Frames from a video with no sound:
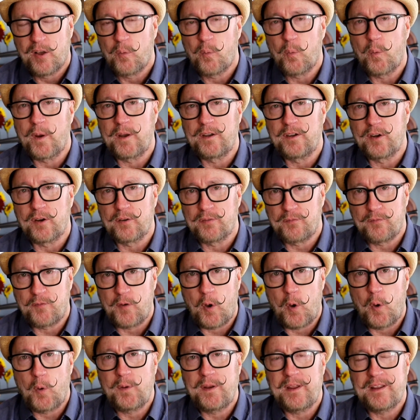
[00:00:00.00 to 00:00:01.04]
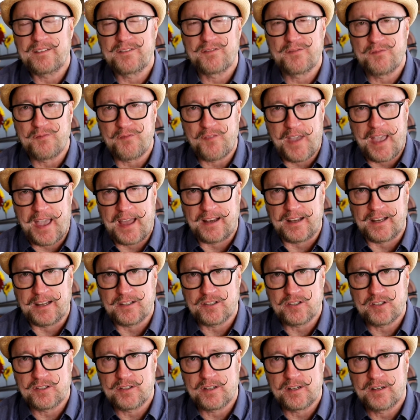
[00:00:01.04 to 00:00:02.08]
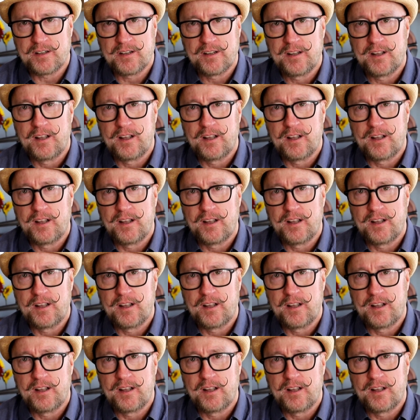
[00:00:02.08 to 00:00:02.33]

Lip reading: when your phone has vanished,